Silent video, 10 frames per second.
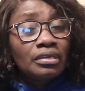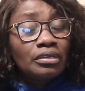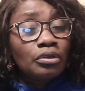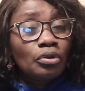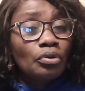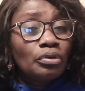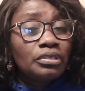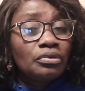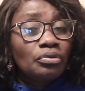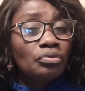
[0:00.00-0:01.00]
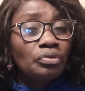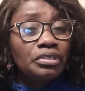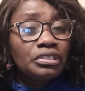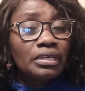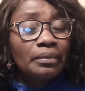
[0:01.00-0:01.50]
And God
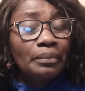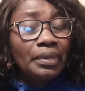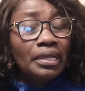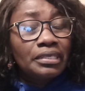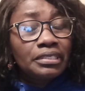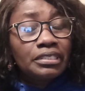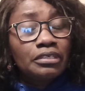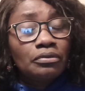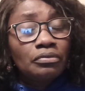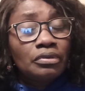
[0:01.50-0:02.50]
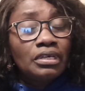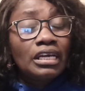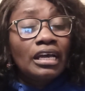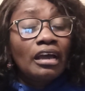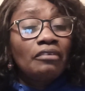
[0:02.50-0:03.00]
richly bless you.
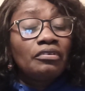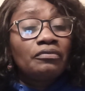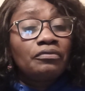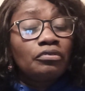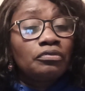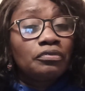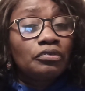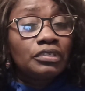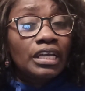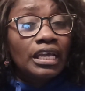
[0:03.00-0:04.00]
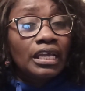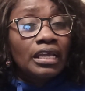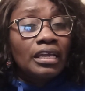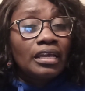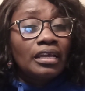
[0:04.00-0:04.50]
Have a fruitful day.
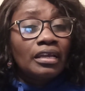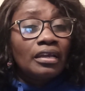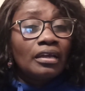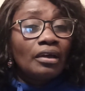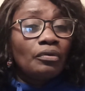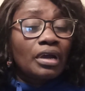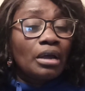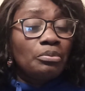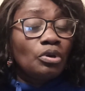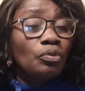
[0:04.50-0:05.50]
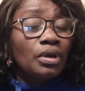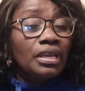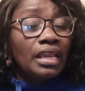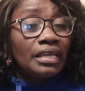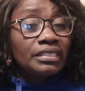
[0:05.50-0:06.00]
I'll come your way
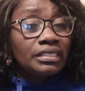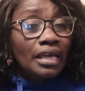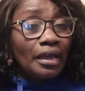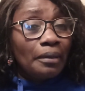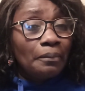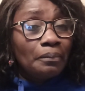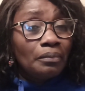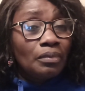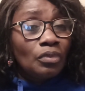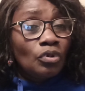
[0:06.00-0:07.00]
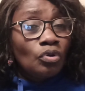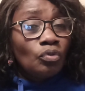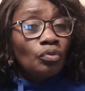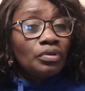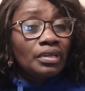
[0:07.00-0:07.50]
next time
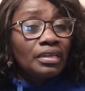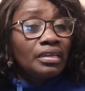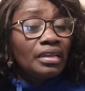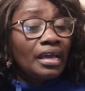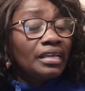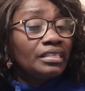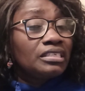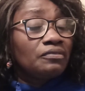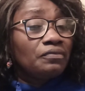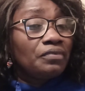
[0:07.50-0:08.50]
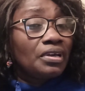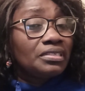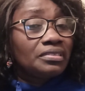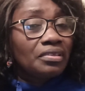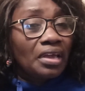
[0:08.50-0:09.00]
with the
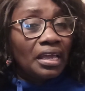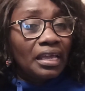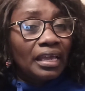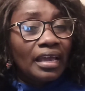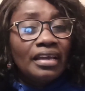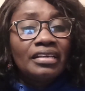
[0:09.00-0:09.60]
91st thing